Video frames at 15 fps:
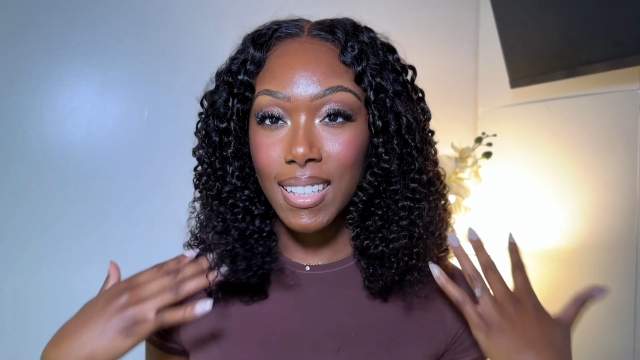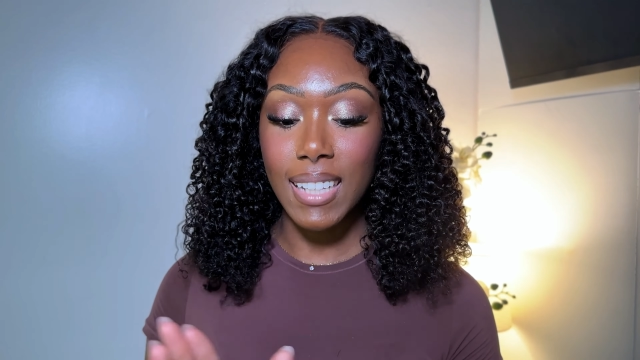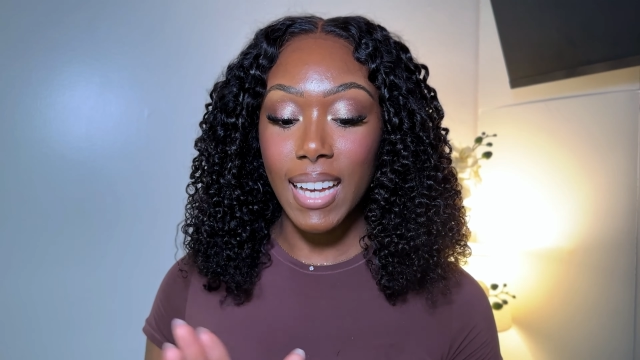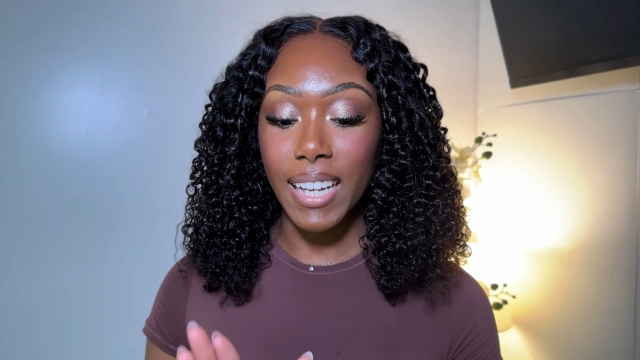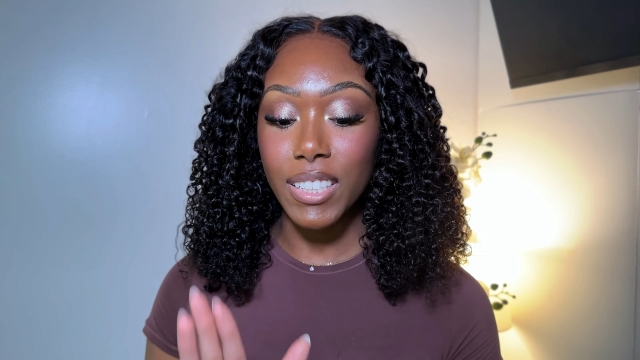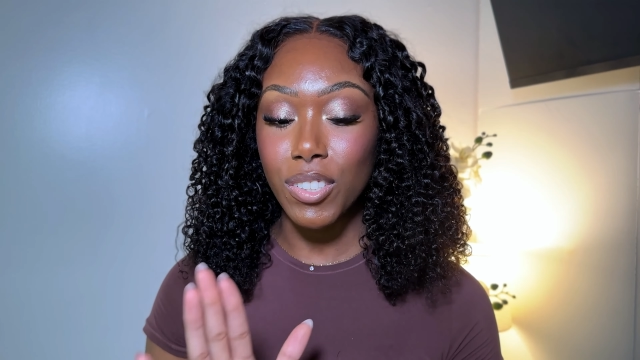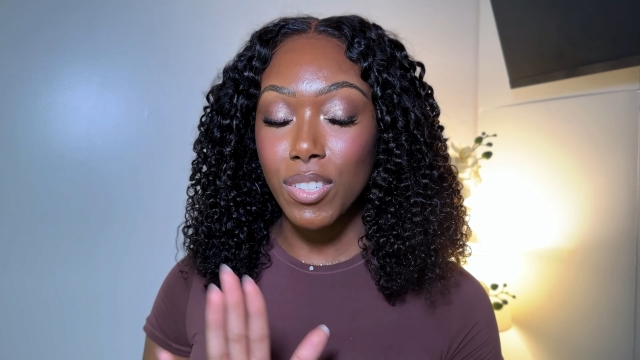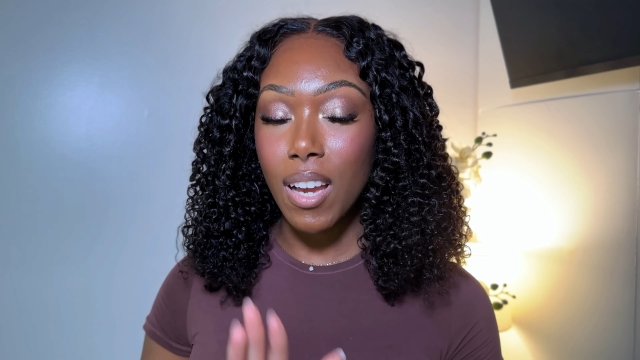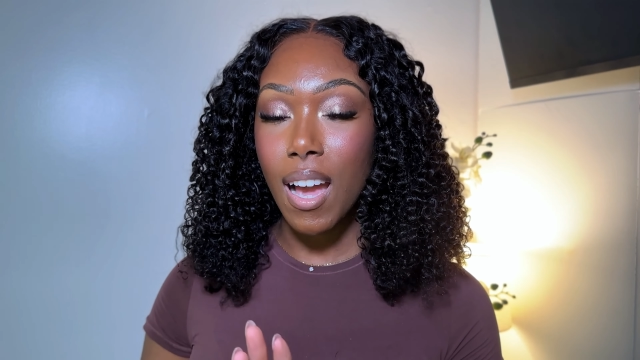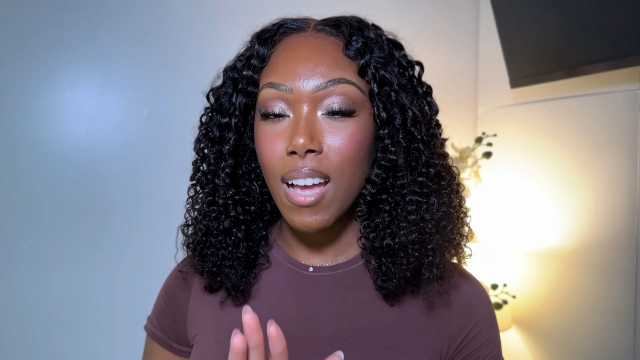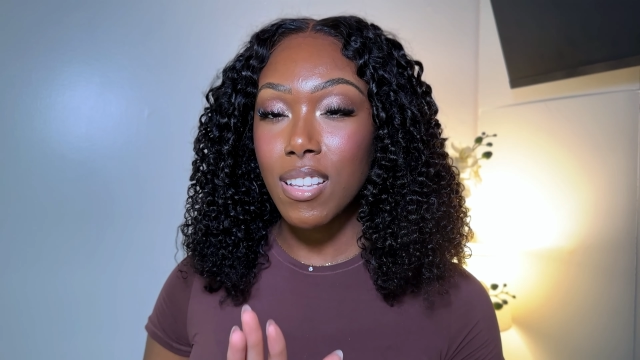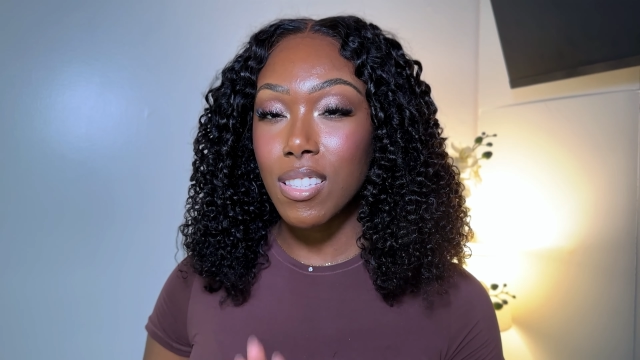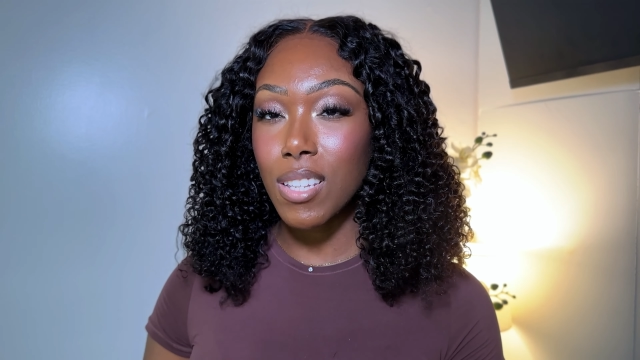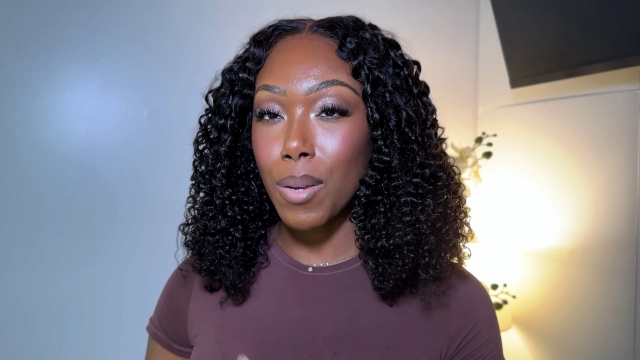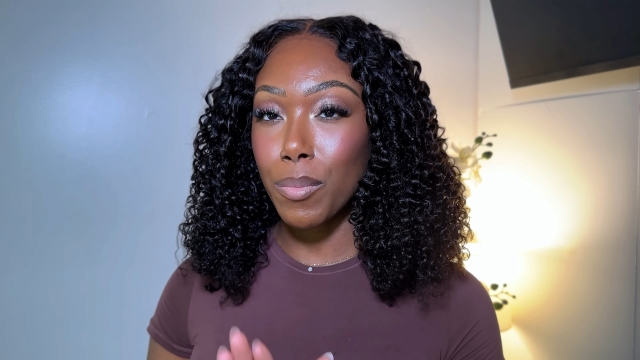Like, you know how
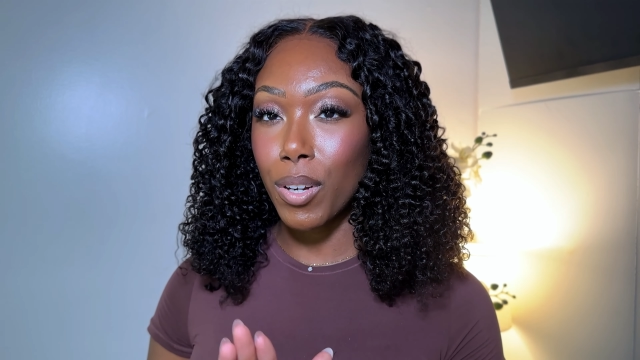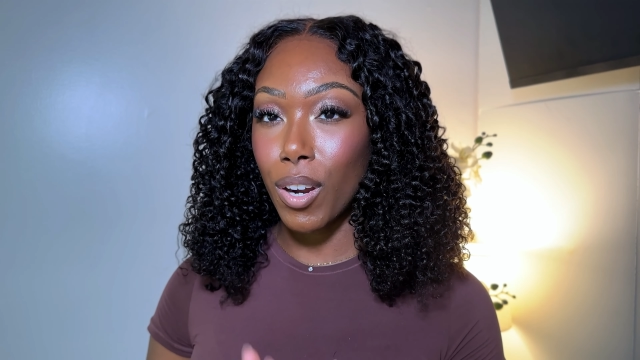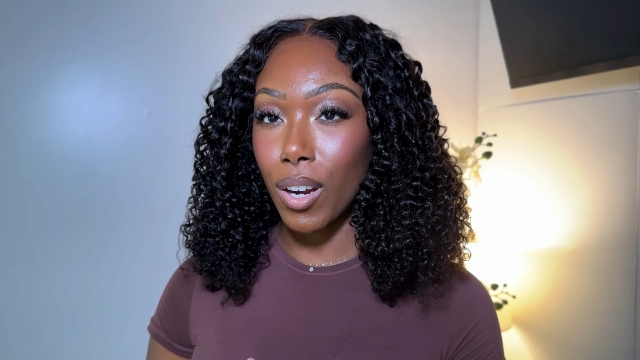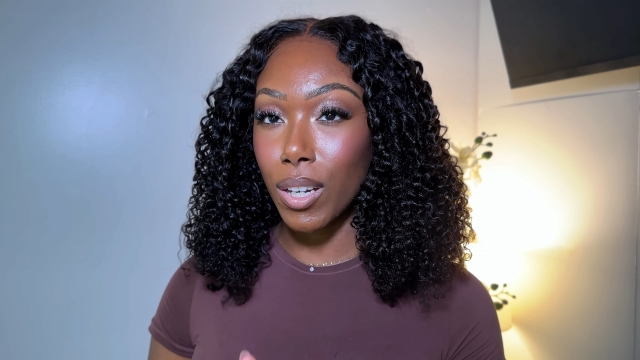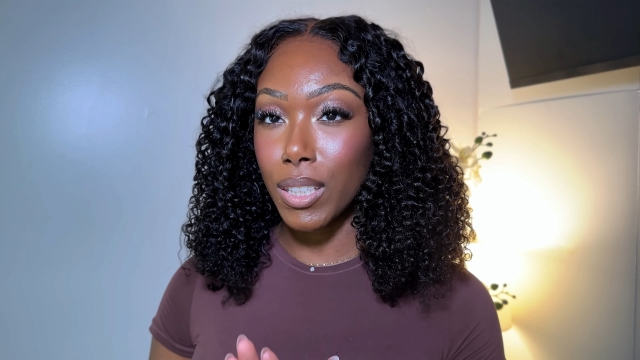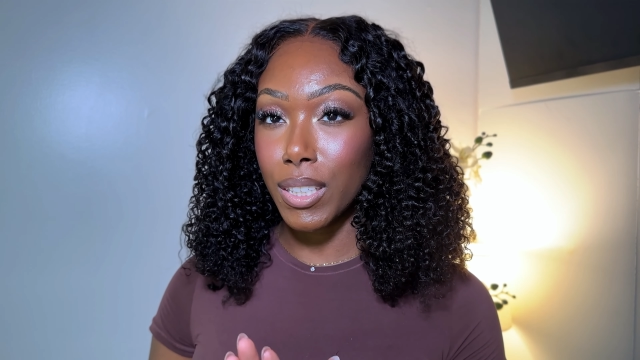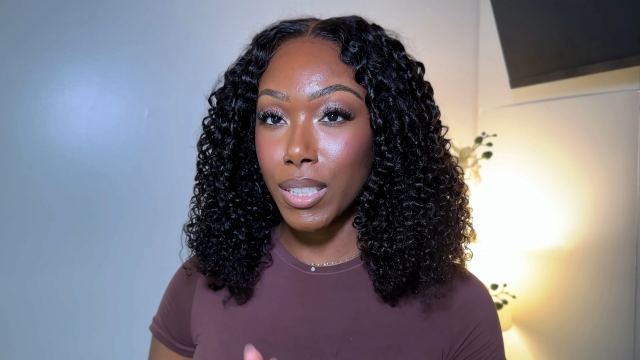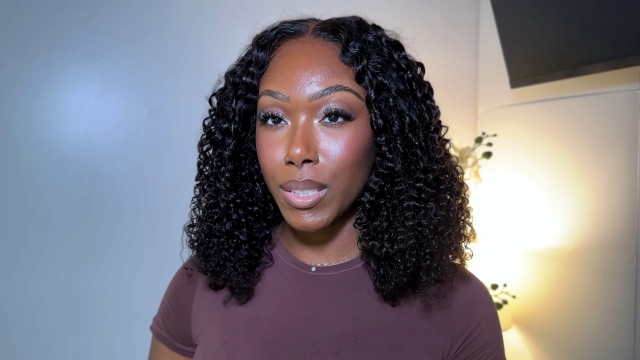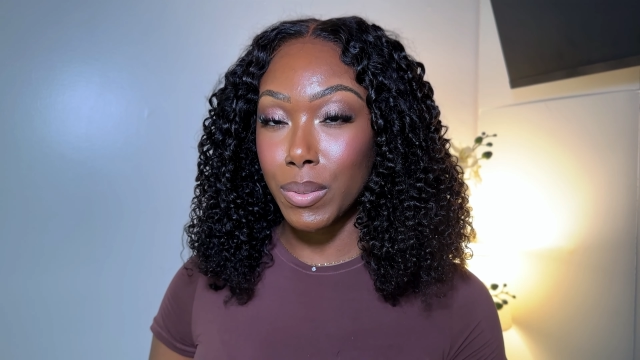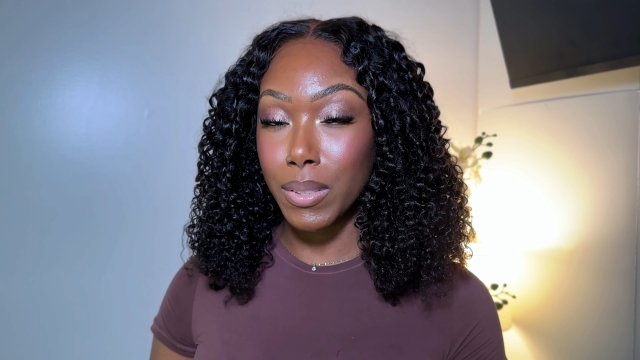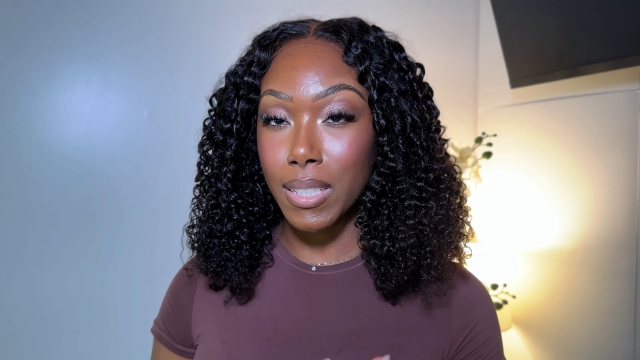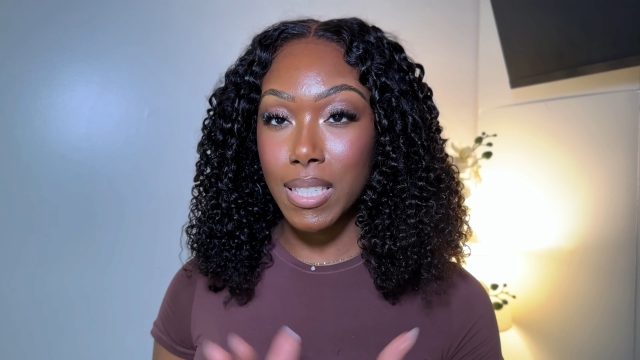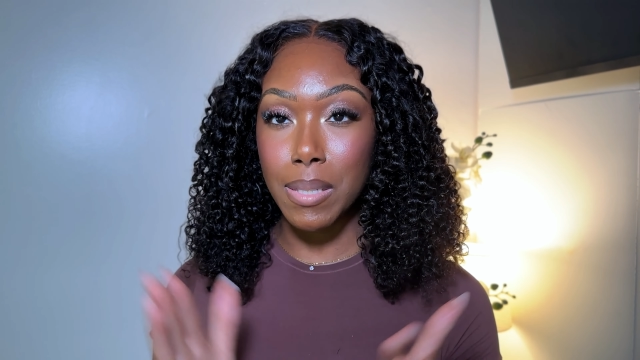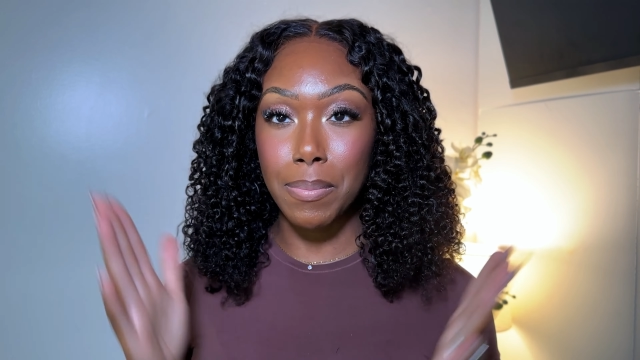some curly units